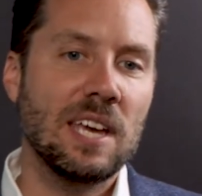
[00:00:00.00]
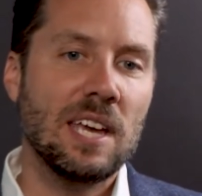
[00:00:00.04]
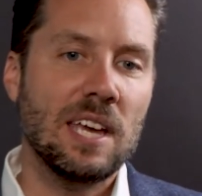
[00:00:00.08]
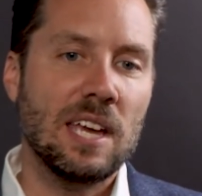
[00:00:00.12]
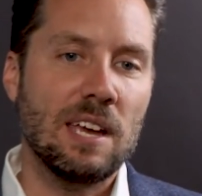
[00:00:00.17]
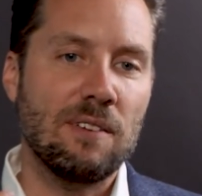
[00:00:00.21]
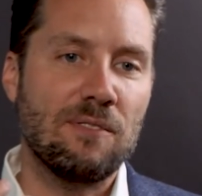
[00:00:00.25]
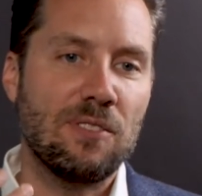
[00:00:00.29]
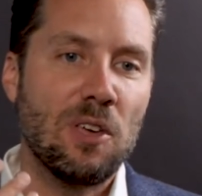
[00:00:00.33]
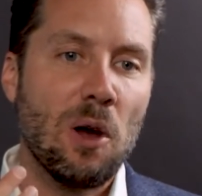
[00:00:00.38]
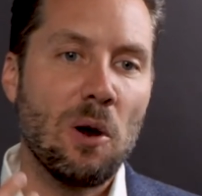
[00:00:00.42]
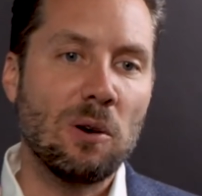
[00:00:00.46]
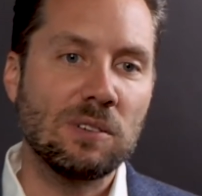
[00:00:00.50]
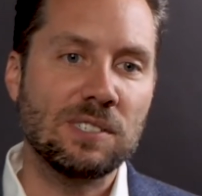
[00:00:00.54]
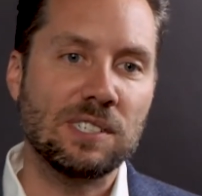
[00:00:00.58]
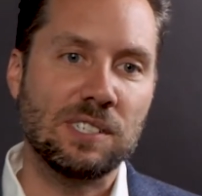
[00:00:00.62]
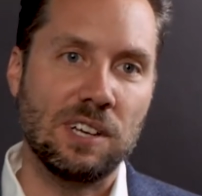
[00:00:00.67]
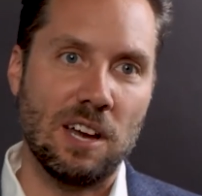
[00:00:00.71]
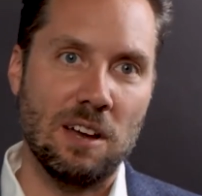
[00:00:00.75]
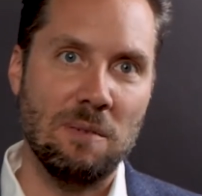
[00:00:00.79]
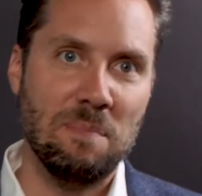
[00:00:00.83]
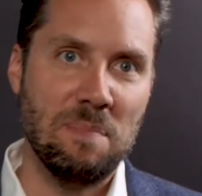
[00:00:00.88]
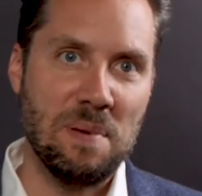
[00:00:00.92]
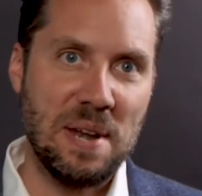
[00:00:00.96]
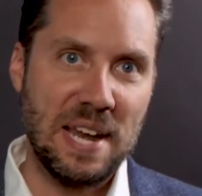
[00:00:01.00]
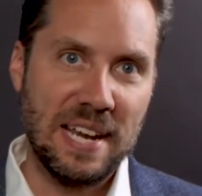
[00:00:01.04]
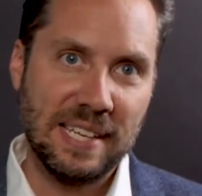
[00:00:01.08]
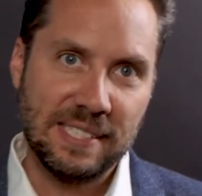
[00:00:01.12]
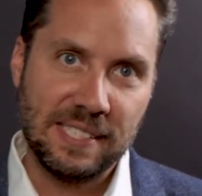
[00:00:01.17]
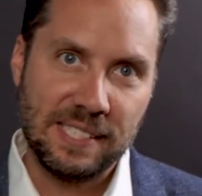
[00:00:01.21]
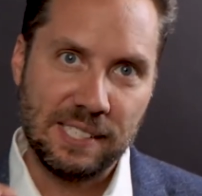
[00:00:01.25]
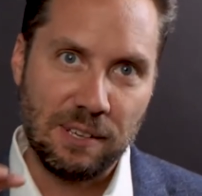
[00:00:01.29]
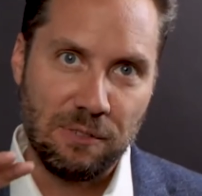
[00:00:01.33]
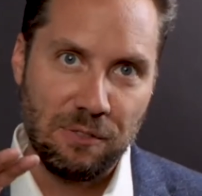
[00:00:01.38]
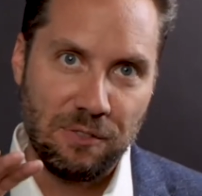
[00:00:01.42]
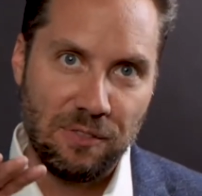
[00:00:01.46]
If those companies
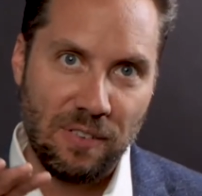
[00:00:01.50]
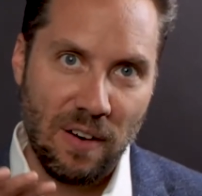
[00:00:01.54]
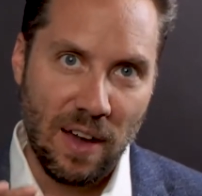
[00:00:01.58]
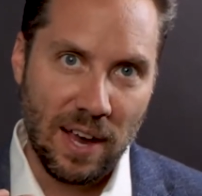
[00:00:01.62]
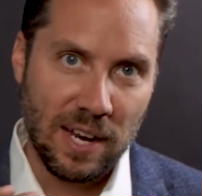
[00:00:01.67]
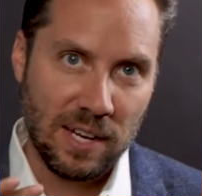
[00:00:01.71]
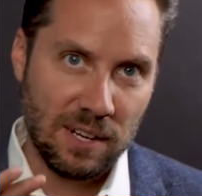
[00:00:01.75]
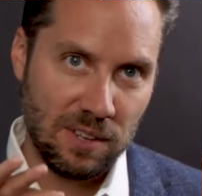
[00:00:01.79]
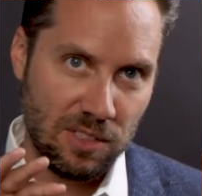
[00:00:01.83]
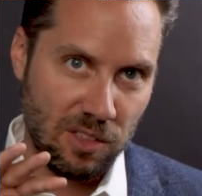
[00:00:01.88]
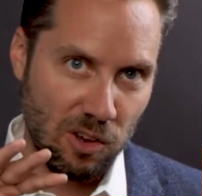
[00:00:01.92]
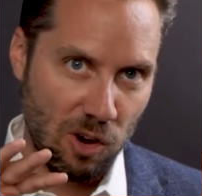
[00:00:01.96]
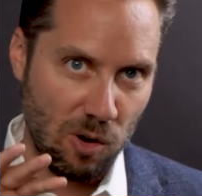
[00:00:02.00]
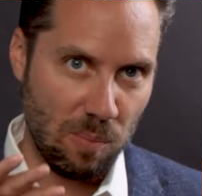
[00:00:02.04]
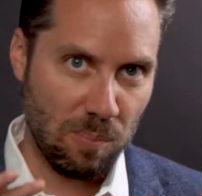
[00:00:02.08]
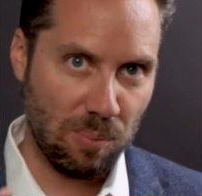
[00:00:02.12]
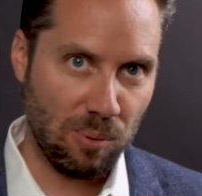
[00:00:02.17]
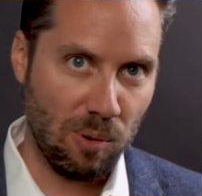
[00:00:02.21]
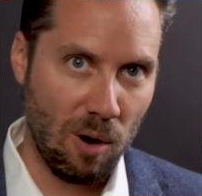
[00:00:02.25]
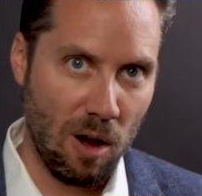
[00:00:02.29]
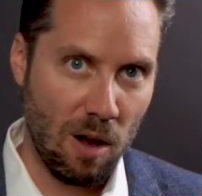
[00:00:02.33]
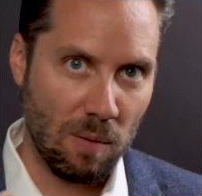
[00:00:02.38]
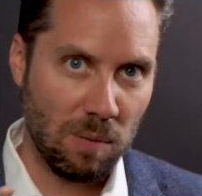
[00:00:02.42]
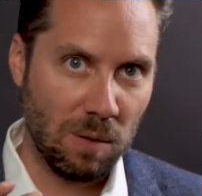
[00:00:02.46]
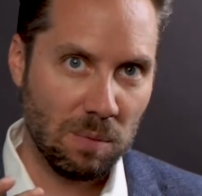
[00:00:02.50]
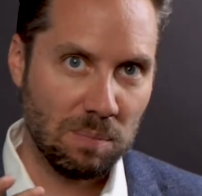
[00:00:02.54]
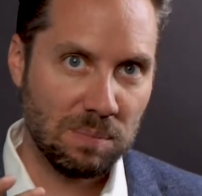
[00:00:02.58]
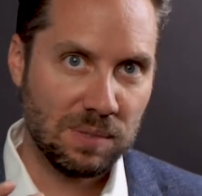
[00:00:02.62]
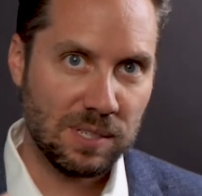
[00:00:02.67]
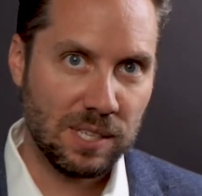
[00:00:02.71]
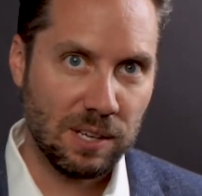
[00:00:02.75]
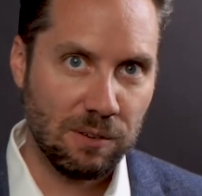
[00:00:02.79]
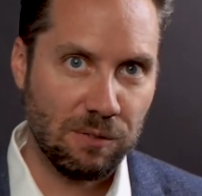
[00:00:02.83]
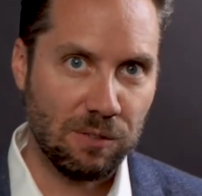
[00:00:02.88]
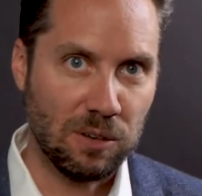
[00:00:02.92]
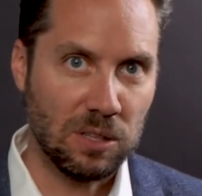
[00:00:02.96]
defined their problem
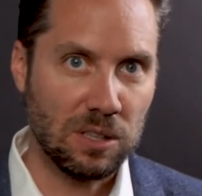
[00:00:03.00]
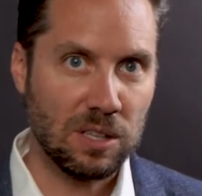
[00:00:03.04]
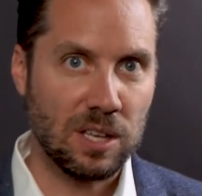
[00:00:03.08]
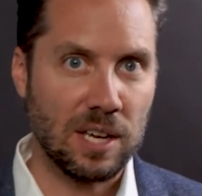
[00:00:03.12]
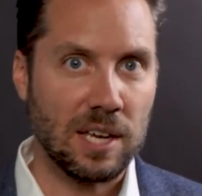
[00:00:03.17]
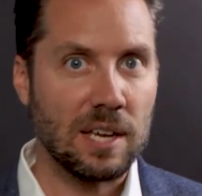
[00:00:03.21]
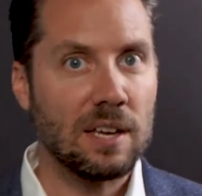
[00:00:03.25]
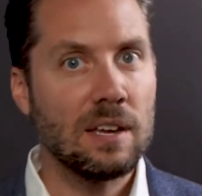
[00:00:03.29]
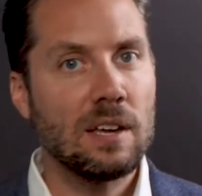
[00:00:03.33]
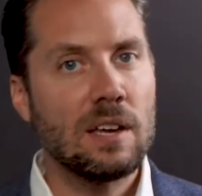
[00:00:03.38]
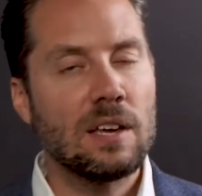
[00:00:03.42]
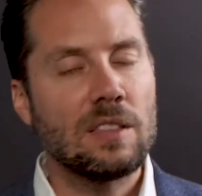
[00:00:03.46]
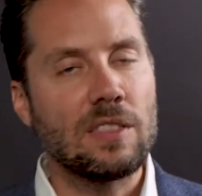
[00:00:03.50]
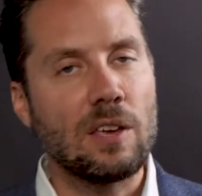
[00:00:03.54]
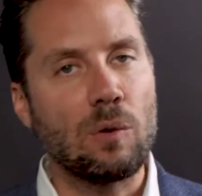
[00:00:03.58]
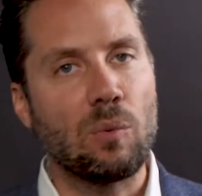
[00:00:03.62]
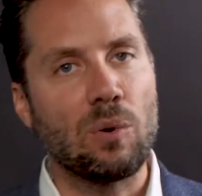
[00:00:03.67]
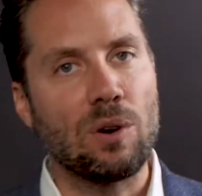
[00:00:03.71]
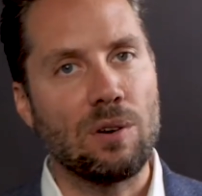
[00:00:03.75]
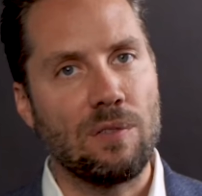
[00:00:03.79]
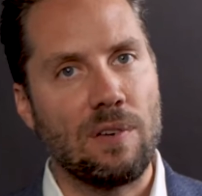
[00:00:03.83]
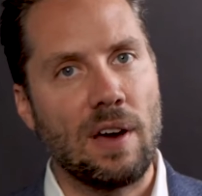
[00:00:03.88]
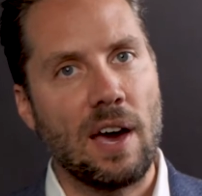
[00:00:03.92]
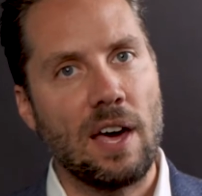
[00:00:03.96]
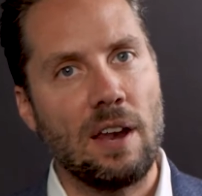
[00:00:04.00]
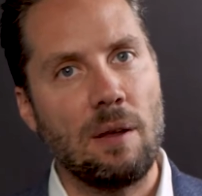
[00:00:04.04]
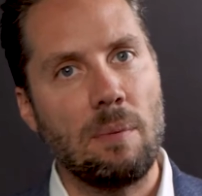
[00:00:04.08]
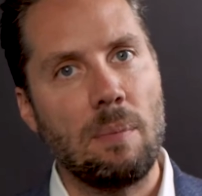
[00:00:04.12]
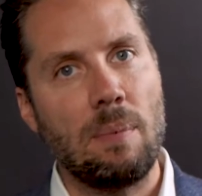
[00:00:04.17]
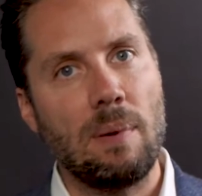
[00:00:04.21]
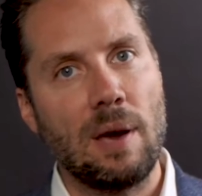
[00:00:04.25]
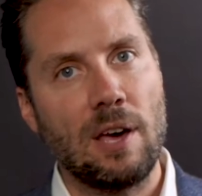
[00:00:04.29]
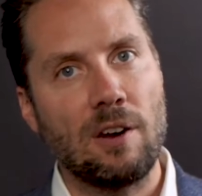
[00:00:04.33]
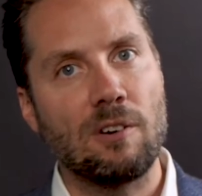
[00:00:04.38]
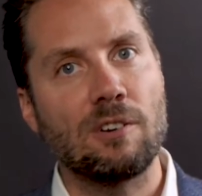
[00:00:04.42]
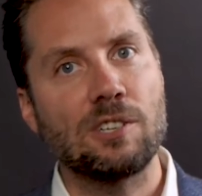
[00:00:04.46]
differently, they would have had a
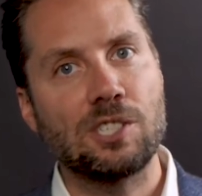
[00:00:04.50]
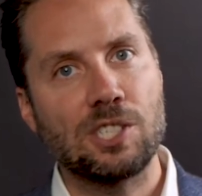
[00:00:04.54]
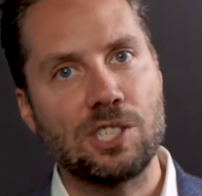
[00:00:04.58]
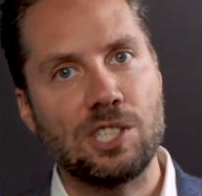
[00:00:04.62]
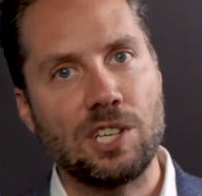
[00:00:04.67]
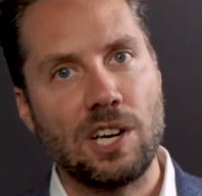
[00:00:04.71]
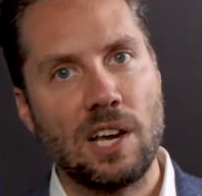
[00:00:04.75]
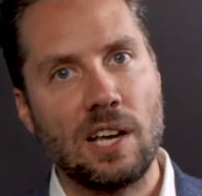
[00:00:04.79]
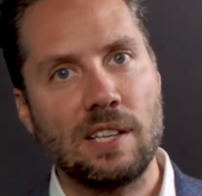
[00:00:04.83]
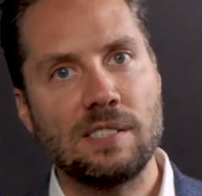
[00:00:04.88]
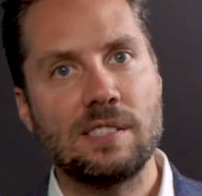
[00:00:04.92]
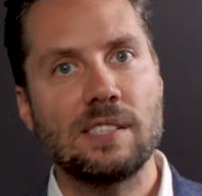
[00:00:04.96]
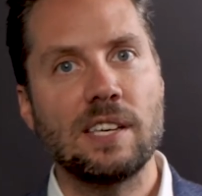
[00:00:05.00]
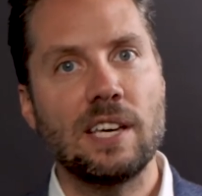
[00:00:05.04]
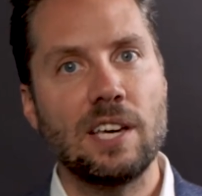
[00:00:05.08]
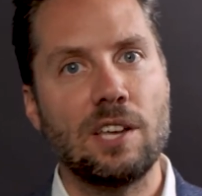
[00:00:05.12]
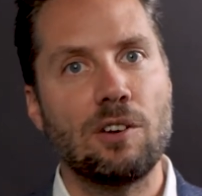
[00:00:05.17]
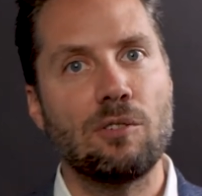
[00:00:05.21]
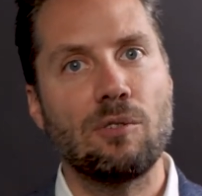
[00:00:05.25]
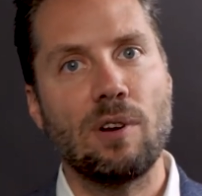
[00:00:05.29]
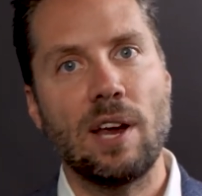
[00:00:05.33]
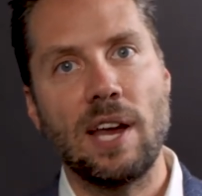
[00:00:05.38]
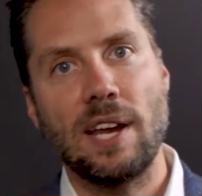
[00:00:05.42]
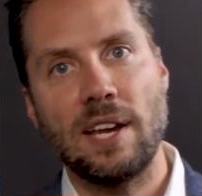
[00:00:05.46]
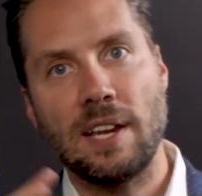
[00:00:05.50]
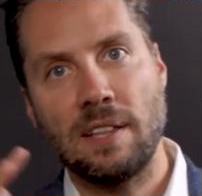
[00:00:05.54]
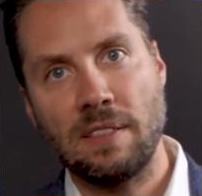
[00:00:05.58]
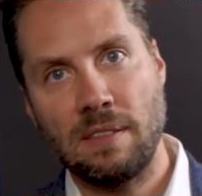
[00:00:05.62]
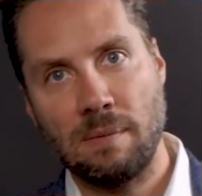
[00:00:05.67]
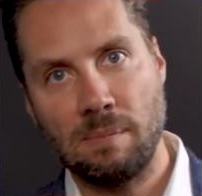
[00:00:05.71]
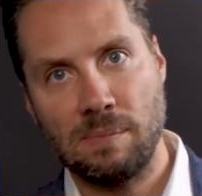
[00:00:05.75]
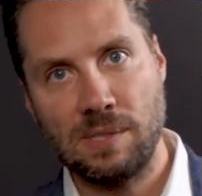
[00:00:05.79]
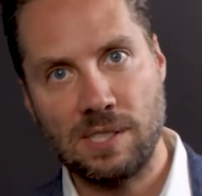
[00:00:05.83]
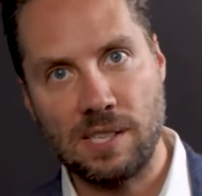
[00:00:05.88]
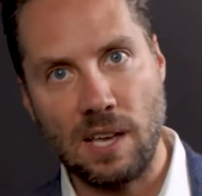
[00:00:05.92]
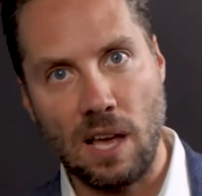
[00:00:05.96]
better chance iterating
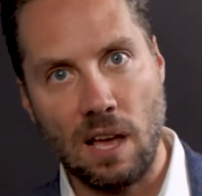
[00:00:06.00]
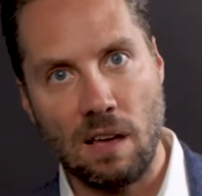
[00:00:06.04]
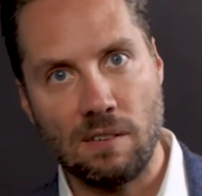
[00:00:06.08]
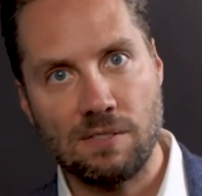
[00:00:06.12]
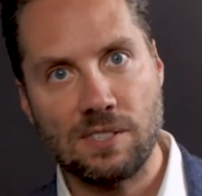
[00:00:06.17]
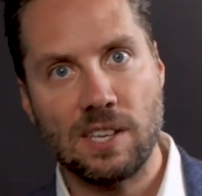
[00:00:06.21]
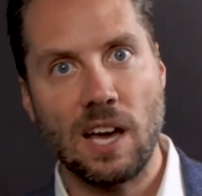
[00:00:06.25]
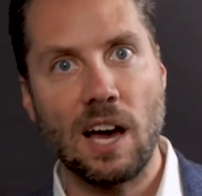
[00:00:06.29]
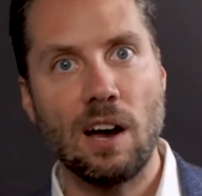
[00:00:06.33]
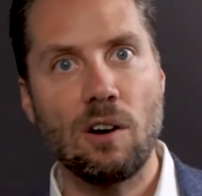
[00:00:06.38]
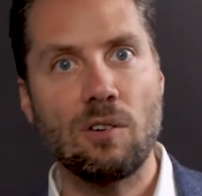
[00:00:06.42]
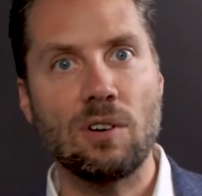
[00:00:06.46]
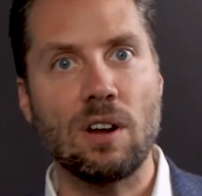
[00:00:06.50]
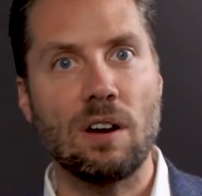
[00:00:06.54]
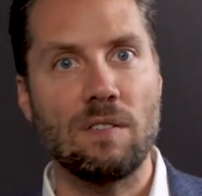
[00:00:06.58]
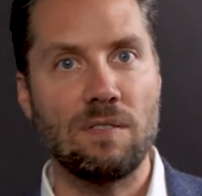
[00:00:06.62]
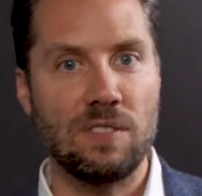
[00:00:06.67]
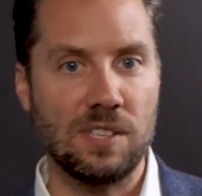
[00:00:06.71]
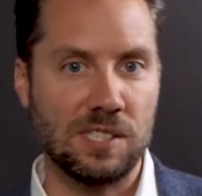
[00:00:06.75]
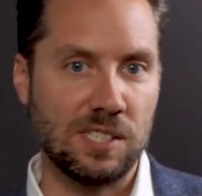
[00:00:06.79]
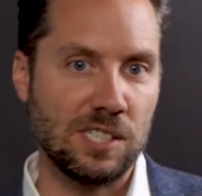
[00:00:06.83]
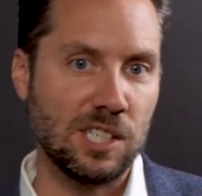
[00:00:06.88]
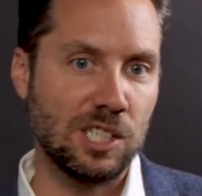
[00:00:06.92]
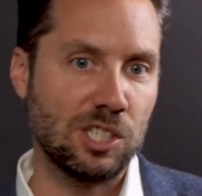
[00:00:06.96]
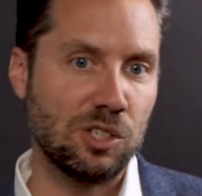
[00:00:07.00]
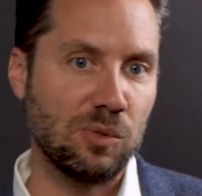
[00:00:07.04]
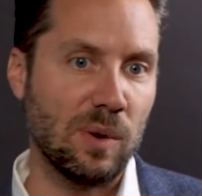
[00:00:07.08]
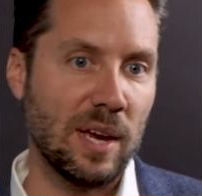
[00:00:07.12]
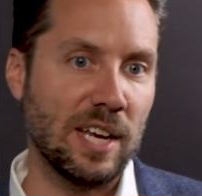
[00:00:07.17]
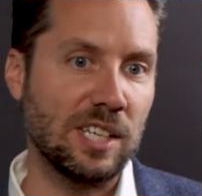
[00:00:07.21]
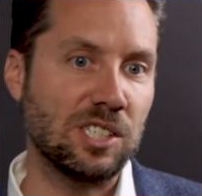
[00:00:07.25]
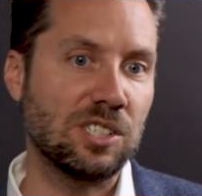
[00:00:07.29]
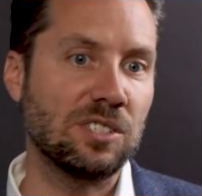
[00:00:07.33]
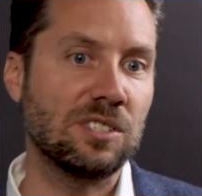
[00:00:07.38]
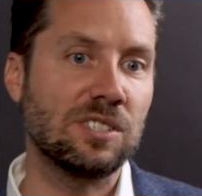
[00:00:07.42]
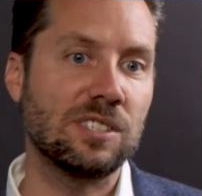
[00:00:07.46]
themselves out of the
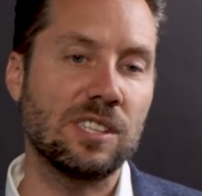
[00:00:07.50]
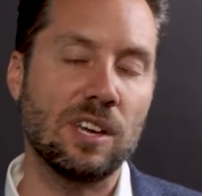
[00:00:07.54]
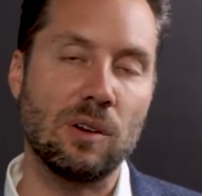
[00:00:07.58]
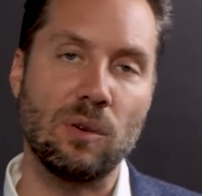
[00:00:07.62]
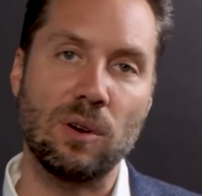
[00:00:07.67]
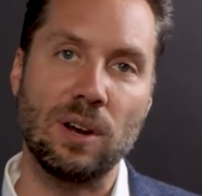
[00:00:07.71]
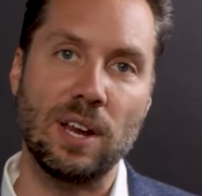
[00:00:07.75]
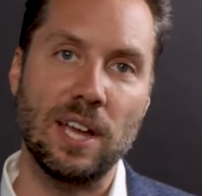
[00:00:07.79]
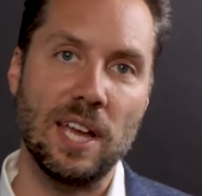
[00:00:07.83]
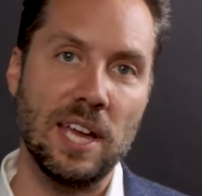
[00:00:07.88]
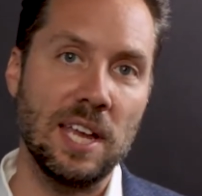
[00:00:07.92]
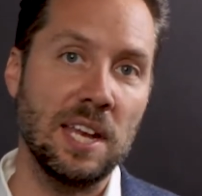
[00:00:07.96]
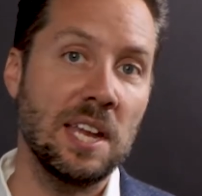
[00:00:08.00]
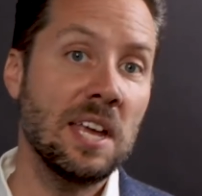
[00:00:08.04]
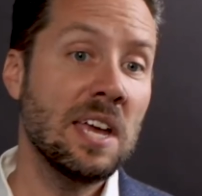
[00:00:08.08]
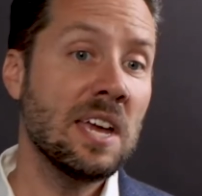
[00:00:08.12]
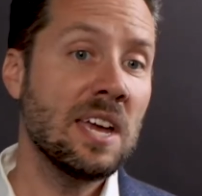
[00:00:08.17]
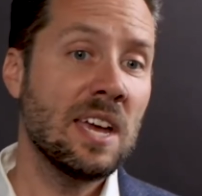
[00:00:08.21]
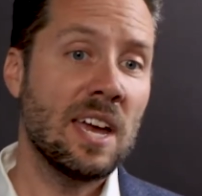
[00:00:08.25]
situations they were in.